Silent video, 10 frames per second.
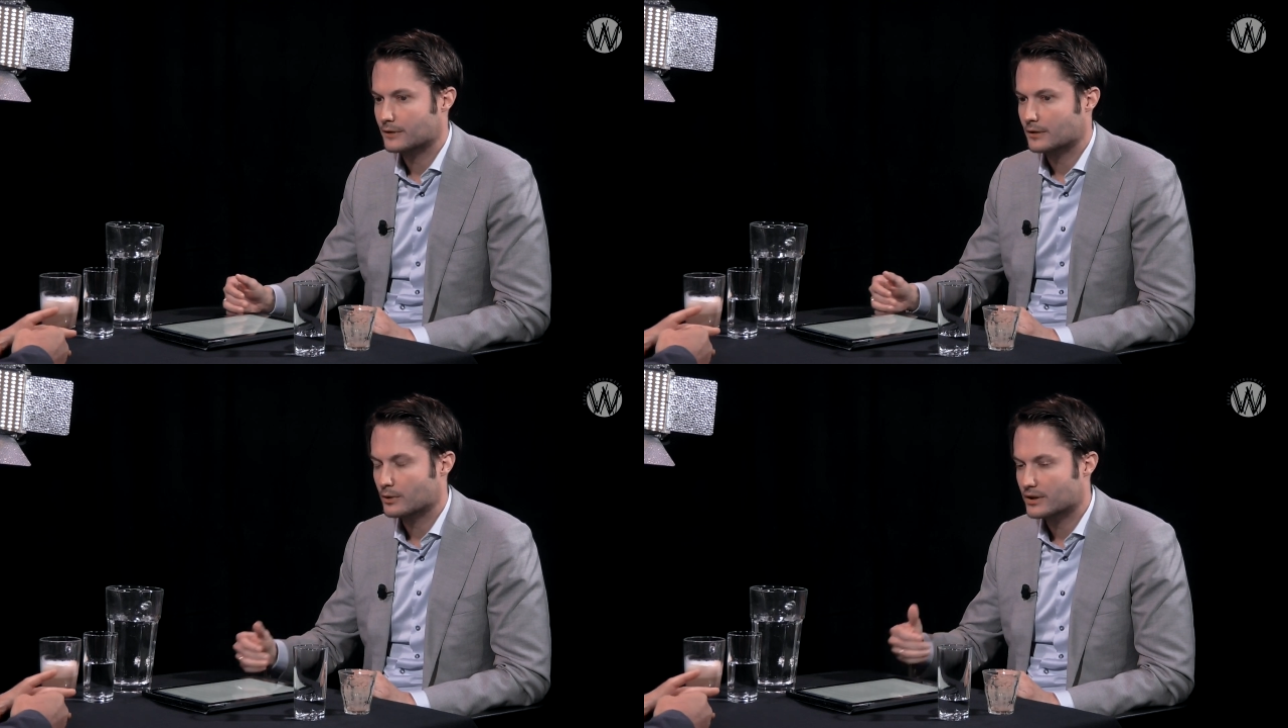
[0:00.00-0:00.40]

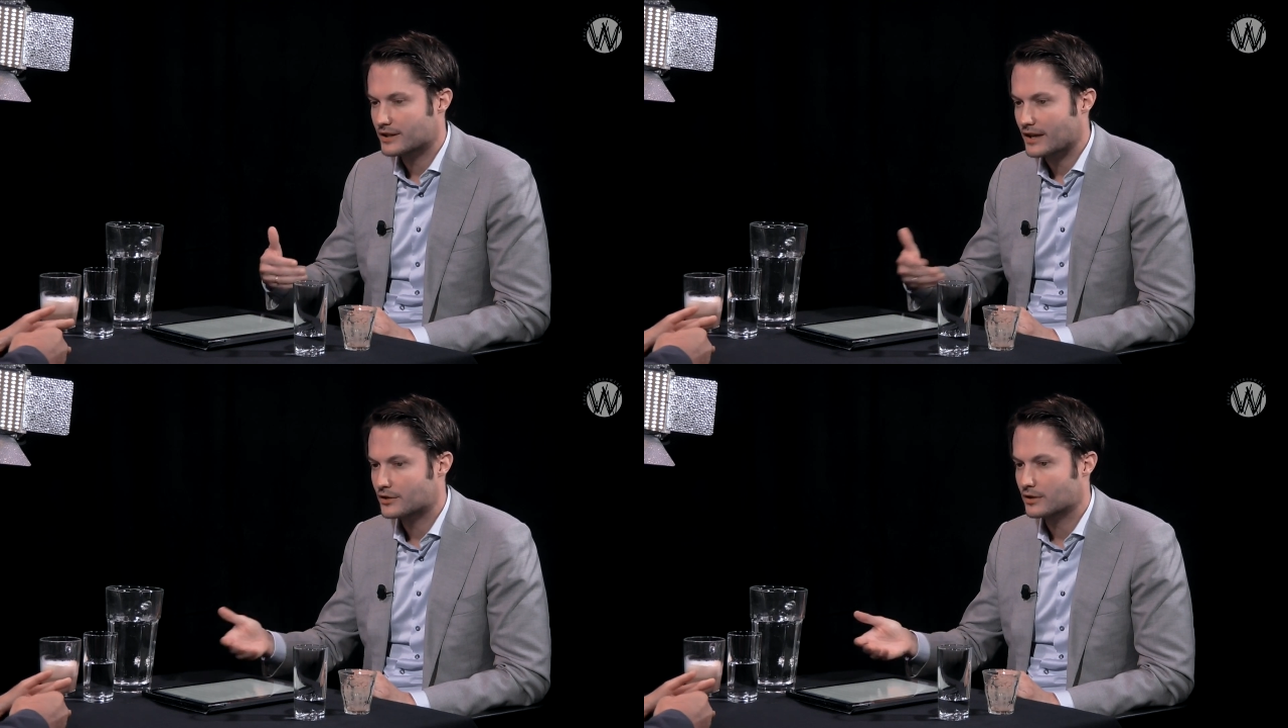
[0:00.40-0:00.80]
a
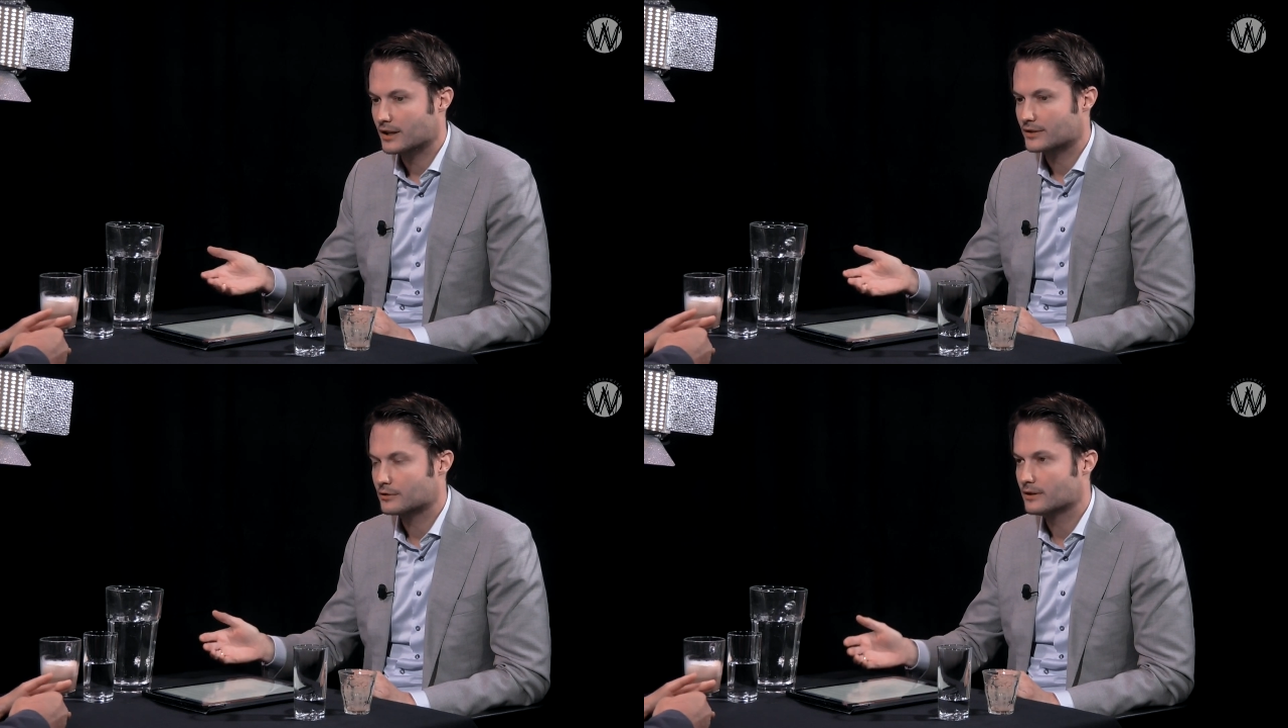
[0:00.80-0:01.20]
recession
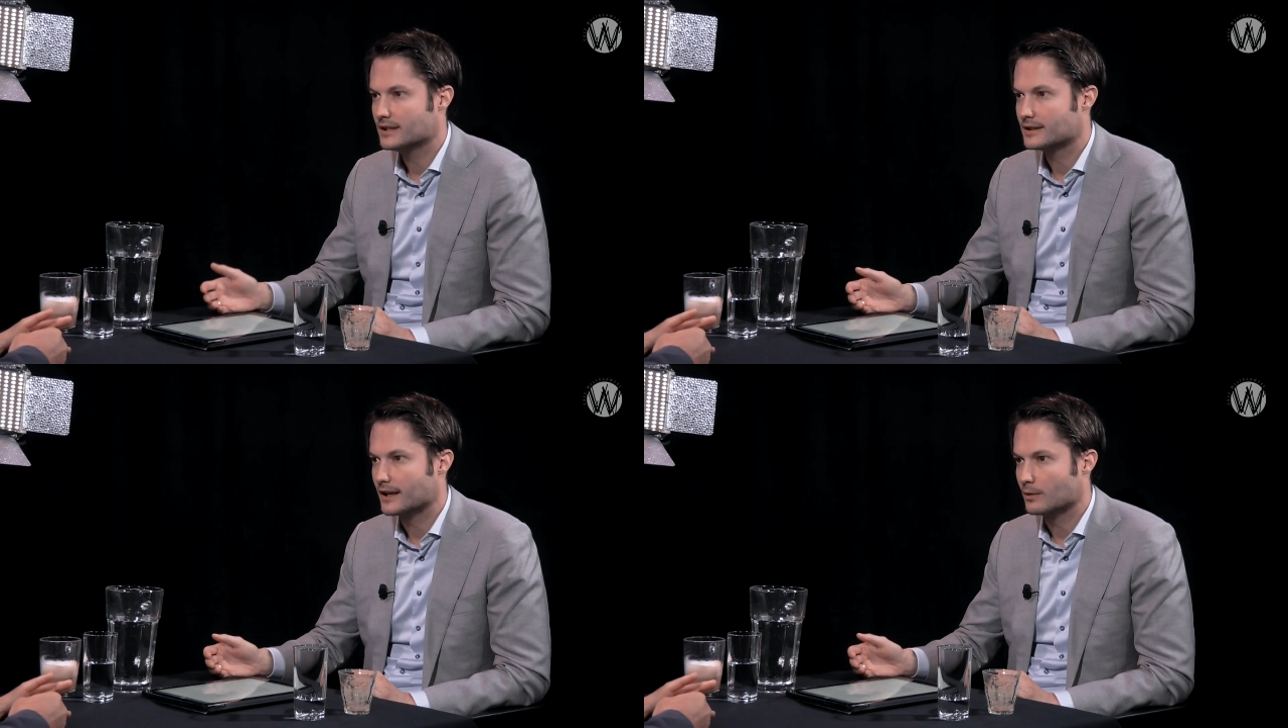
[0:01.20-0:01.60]
hits
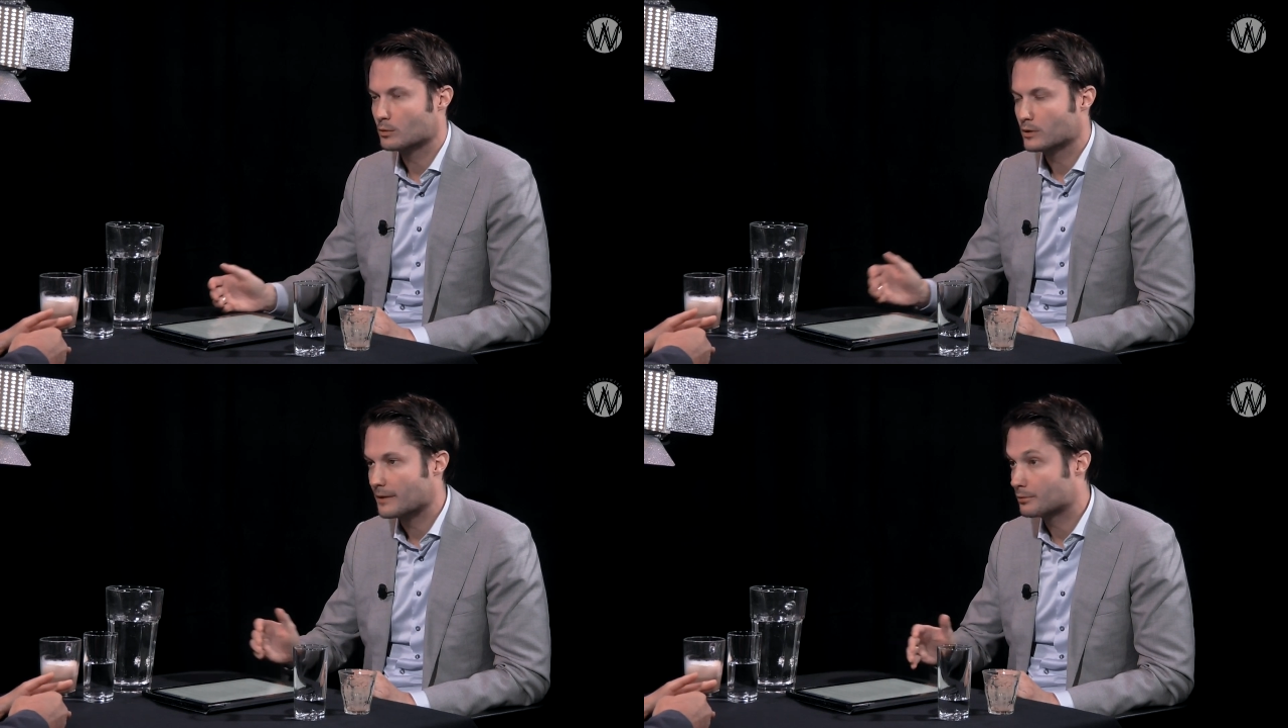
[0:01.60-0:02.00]
Greece again? What
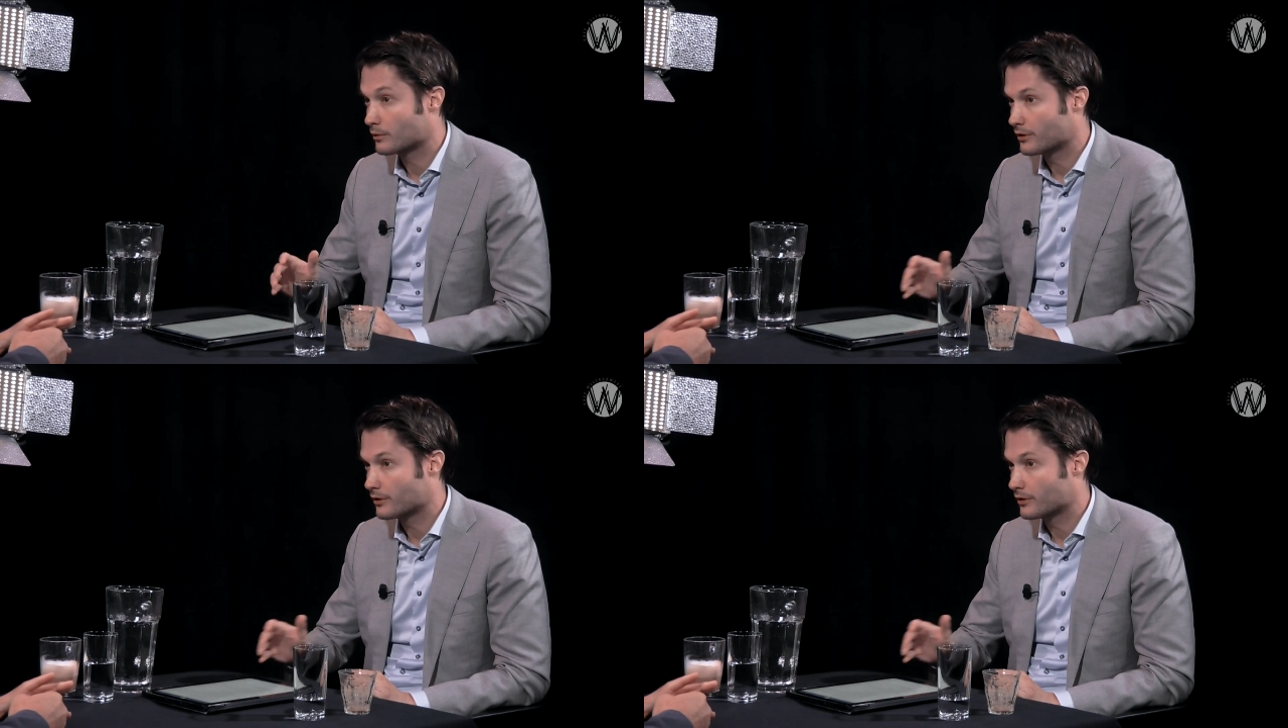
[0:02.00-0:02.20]
would happen with the